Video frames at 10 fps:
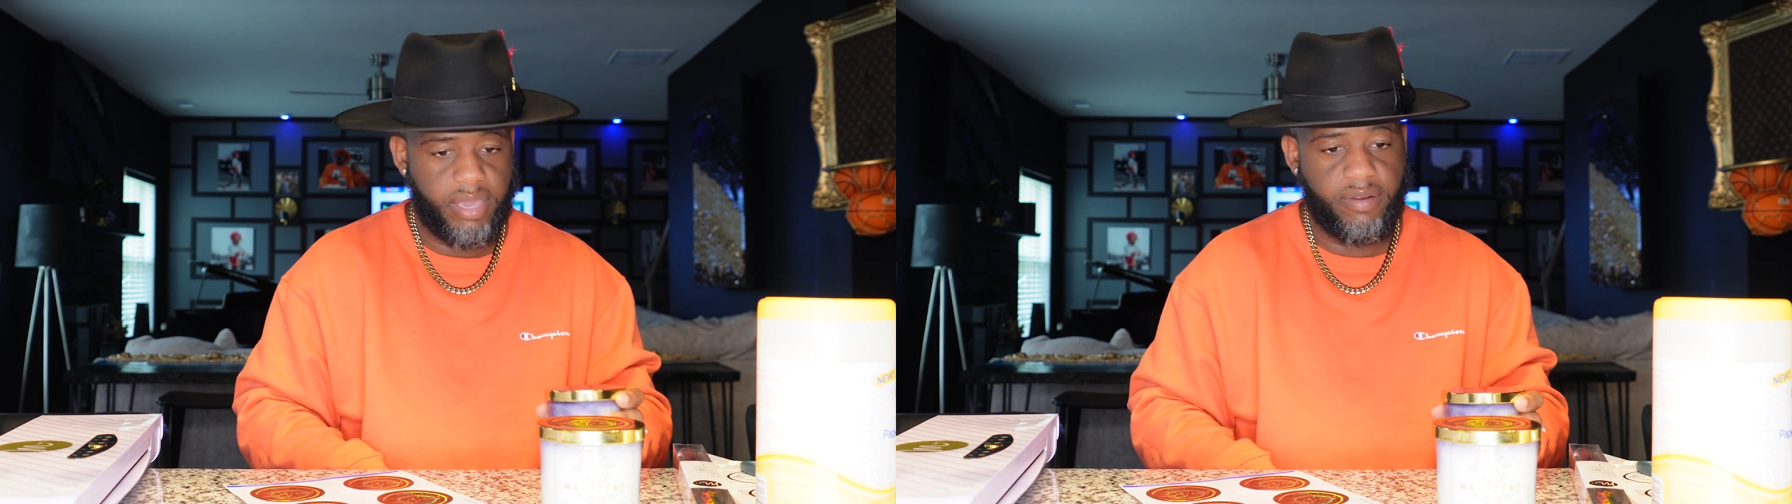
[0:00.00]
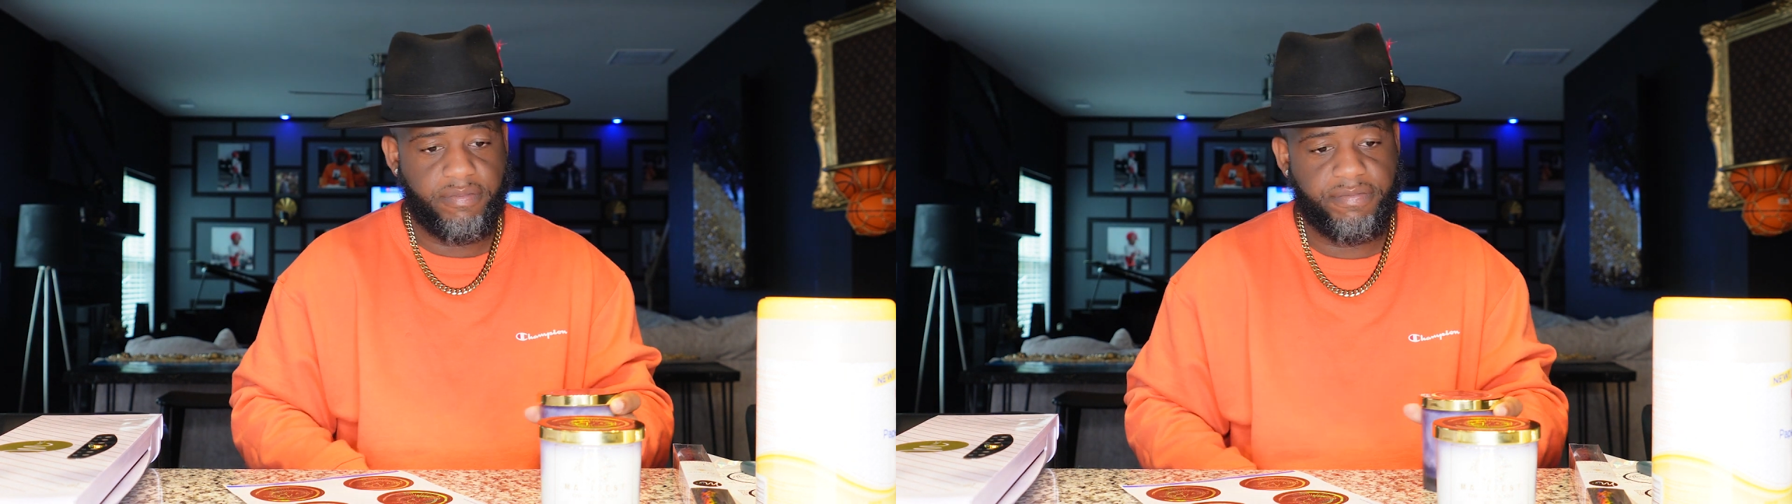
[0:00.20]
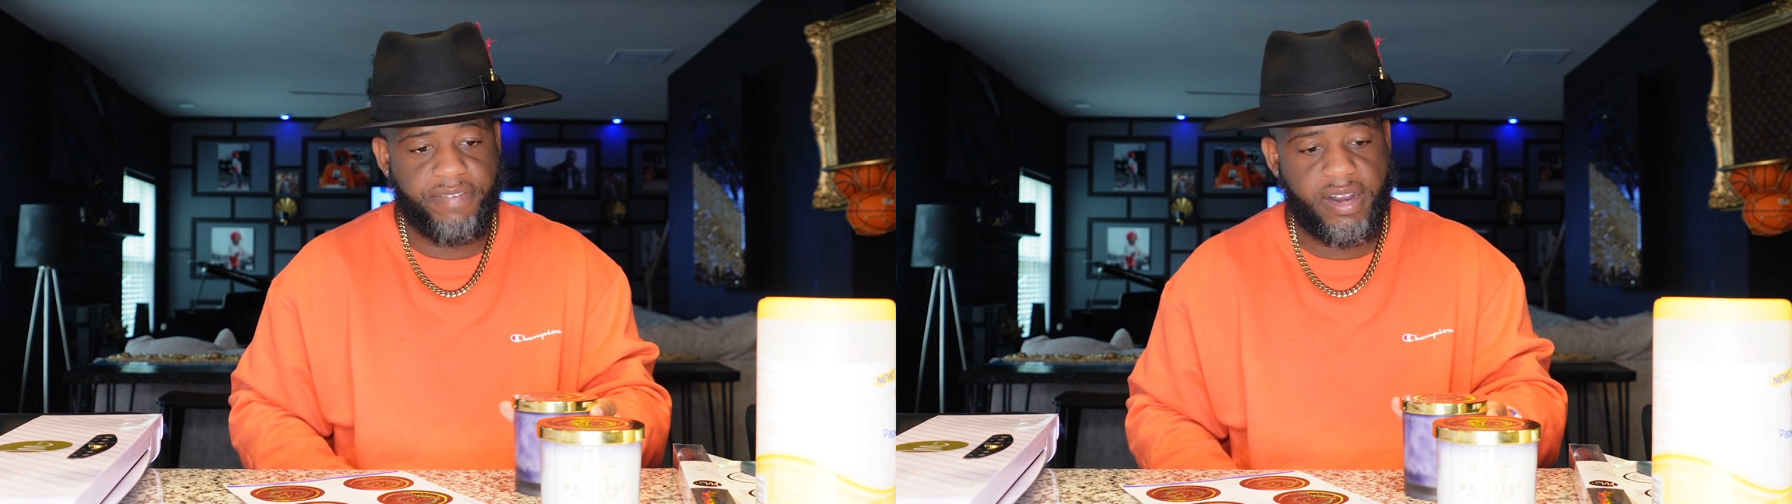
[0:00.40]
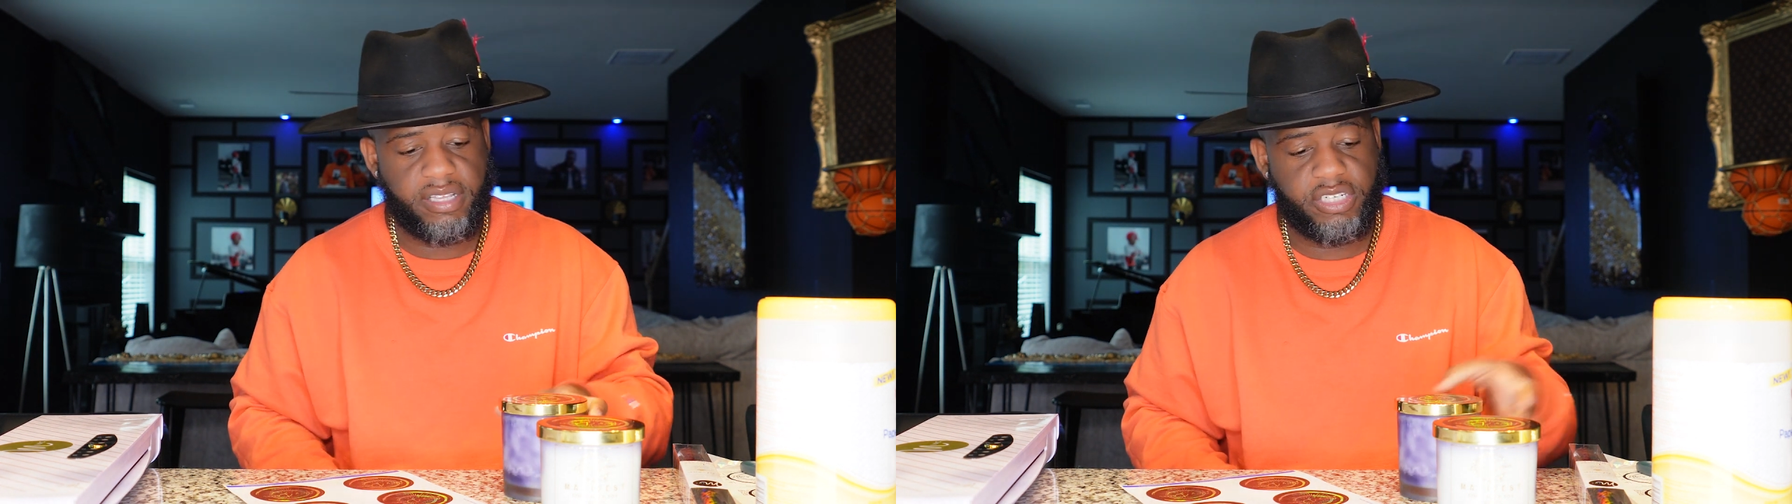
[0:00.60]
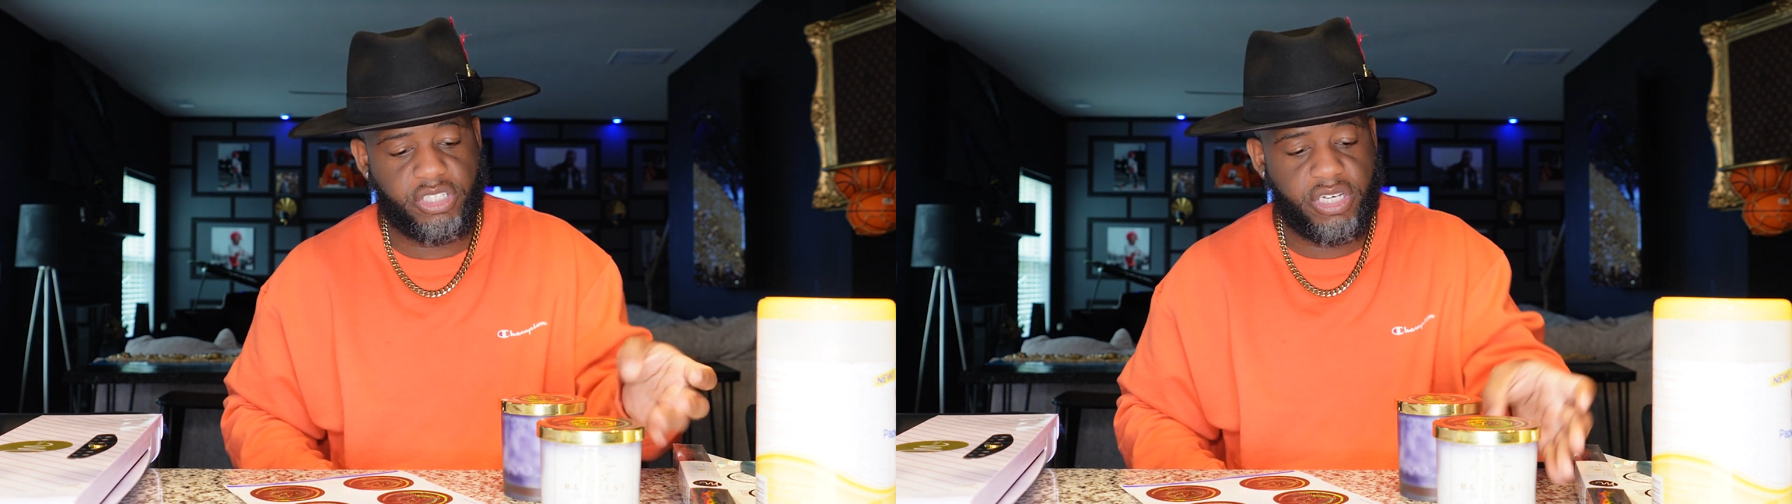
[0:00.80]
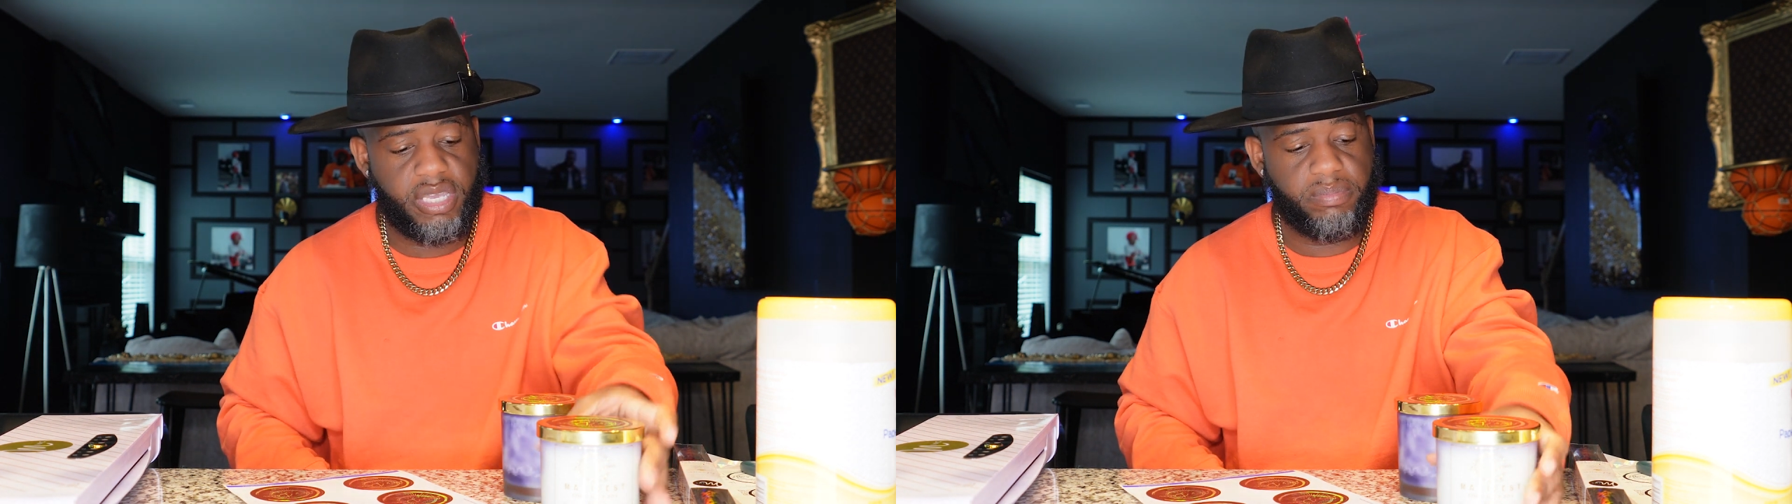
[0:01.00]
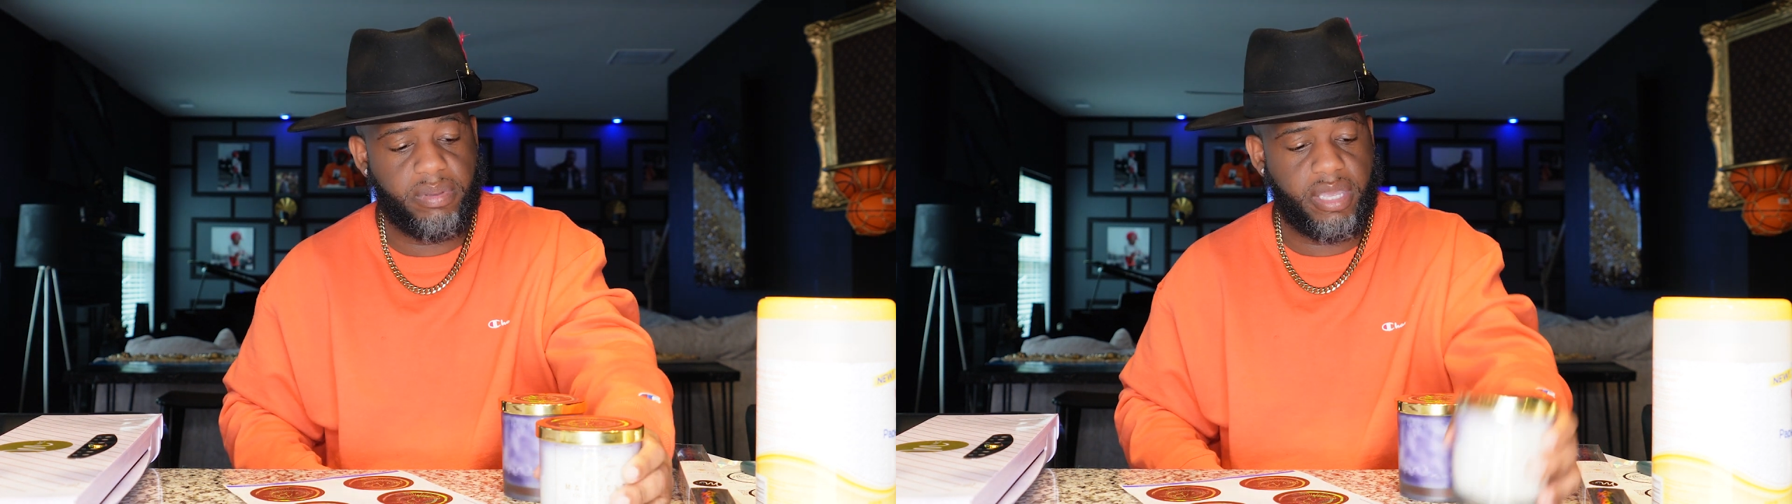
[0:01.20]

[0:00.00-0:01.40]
get them fairly cheap,